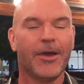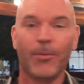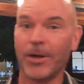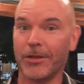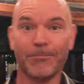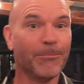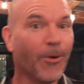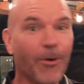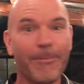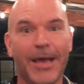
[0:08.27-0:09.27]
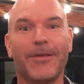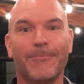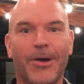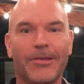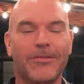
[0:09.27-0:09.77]
We've got more
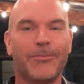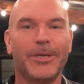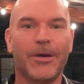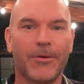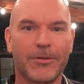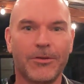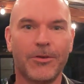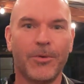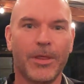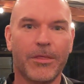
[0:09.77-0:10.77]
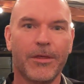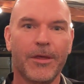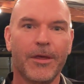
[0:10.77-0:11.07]
mice than we know what to do with.